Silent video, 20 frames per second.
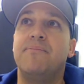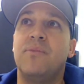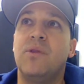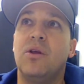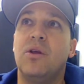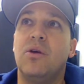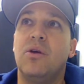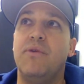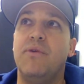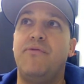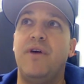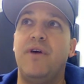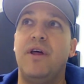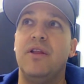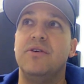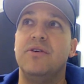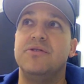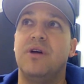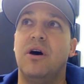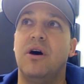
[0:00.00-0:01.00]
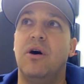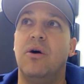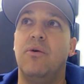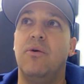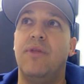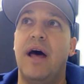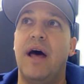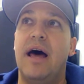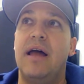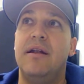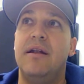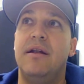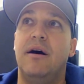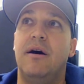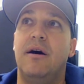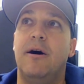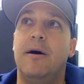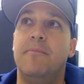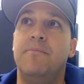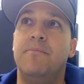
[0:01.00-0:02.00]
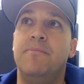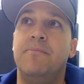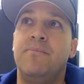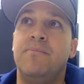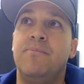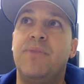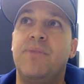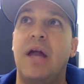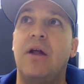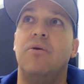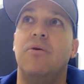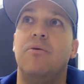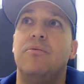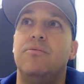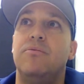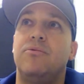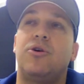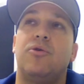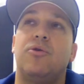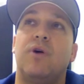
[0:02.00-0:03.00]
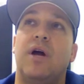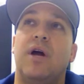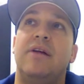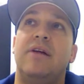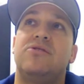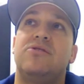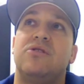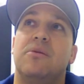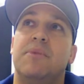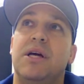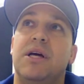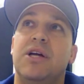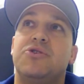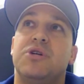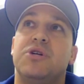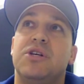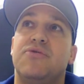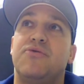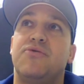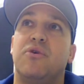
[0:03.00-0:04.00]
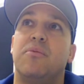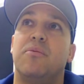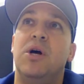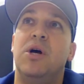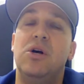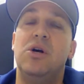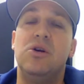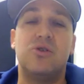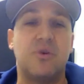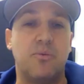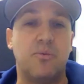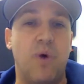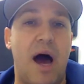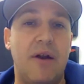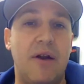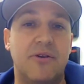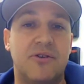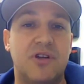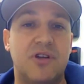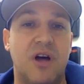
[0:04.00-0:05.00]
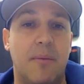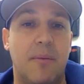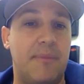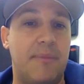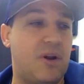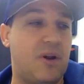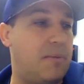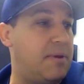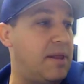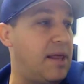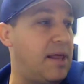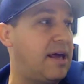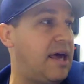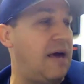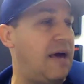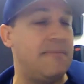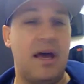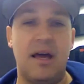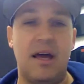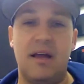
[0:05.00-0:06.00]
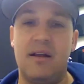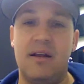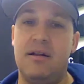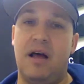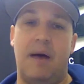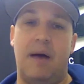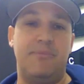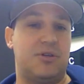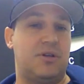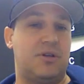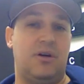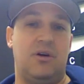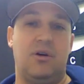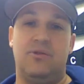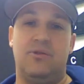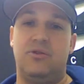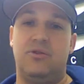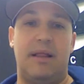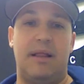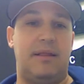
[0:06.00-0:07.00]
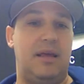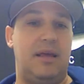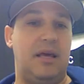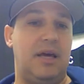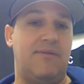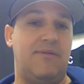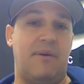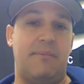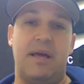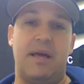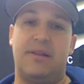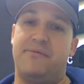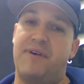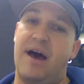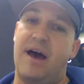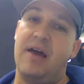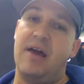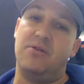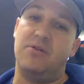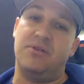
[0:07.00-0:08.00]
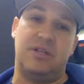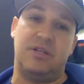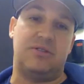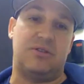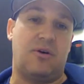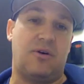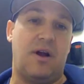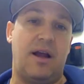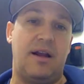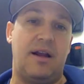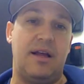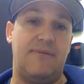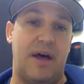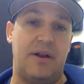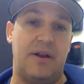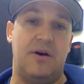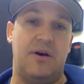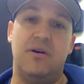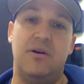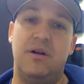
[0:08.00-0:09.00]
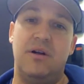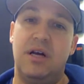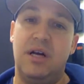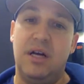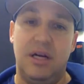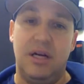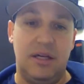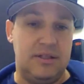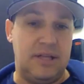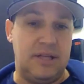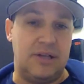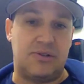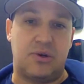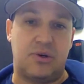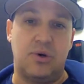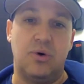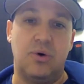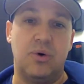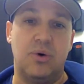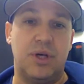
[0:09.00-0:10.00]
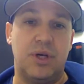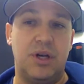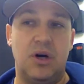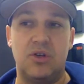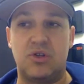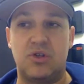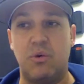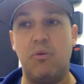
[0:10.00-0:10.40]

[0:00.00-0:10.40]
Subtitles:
we feel as though that that'll create some interest from some riders coming up that'll be like, hey man, I'm just going to go do my thing. If I make the finals, that's great. If I don't, that's cool, you know? So